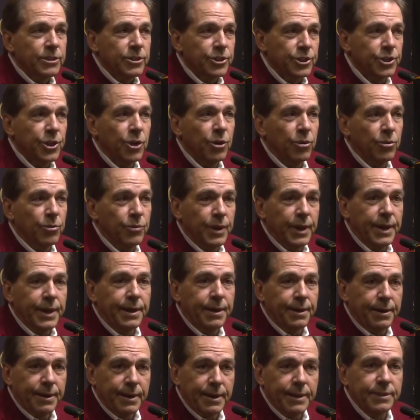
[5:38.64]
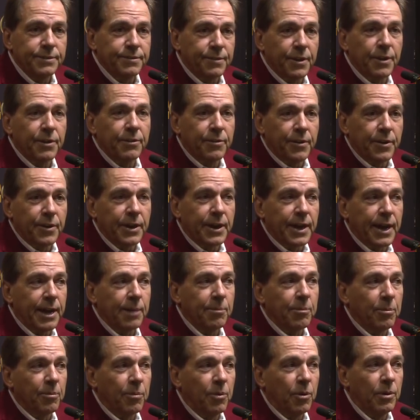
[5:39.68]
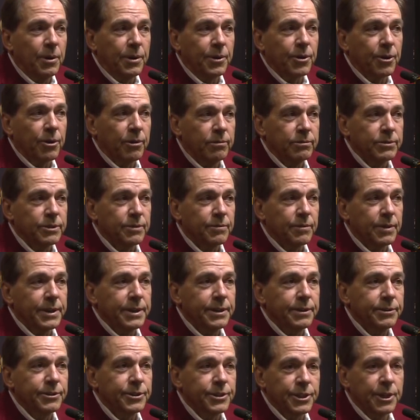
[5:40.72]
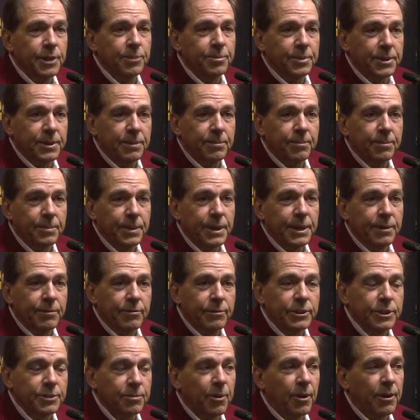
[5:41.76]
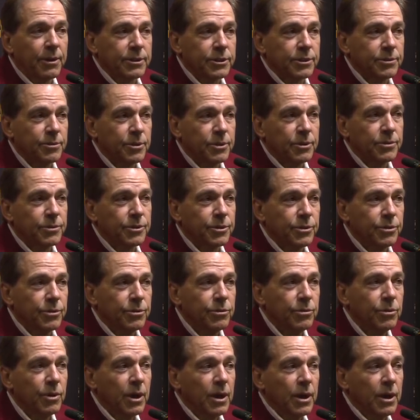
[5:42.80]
showed that he's very, very capable in terms of leadership and being responsible to